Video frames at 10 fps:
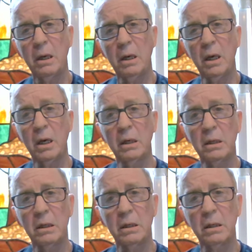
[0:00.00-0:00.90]
and
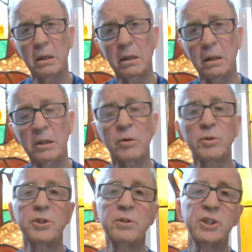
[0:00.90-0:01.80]
there
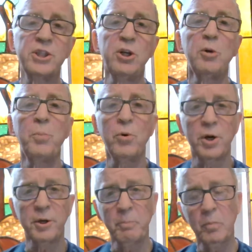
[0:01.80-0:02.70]
was a
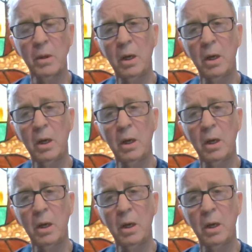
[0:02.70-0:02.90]
stillborn,